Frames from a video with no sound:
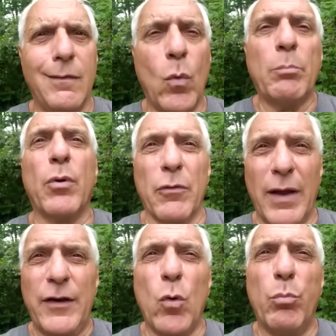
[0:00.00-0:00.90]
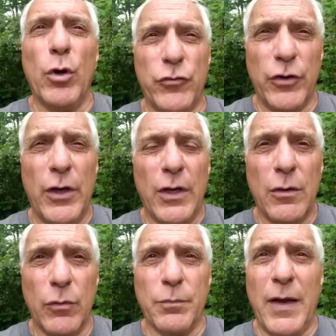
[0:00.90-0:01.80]
What brother? I know Butch
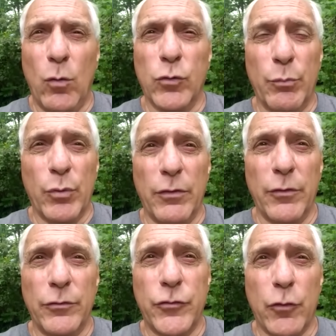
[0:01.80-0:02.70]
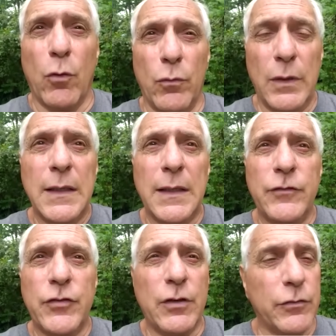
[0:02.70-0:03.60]
was my older brother, Joe.
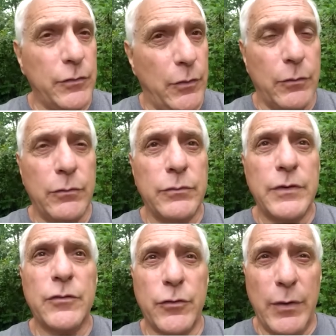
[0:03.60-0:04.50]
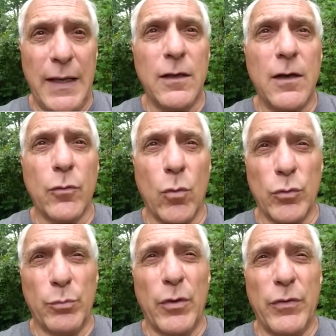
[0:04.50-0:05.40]
And she goes, No, you had another
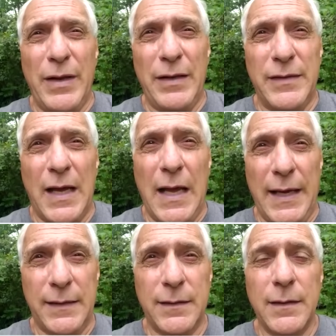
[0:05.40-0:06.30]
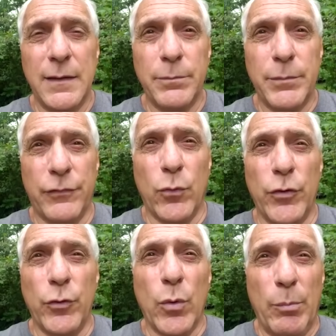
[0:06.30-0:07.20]
older brother that died
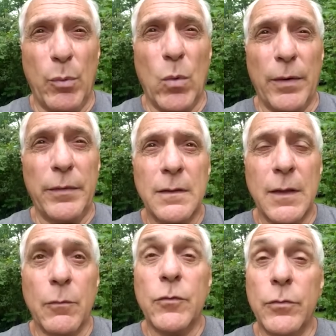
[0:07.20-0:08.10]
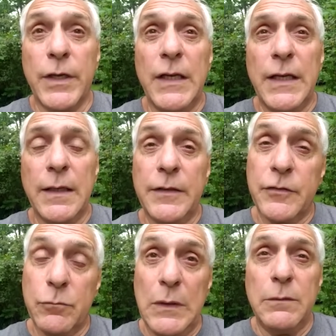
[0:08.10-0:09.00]
before you were born. And I went, No kidding. I
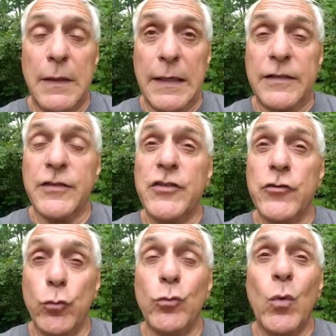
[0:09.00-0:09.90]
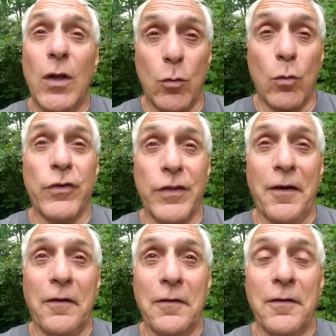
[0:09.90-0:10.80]
said, Well, I guess he's doing well over
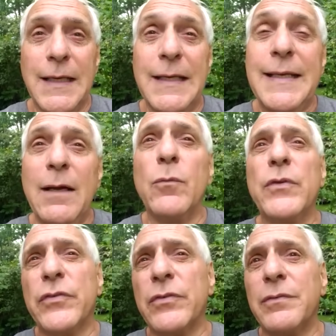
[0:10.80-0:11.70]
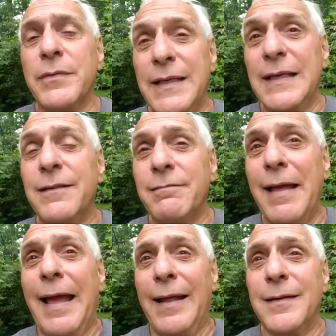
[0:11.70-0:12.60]
there. And that was the end of
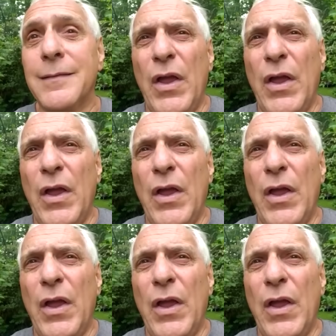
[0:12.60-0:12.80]
that.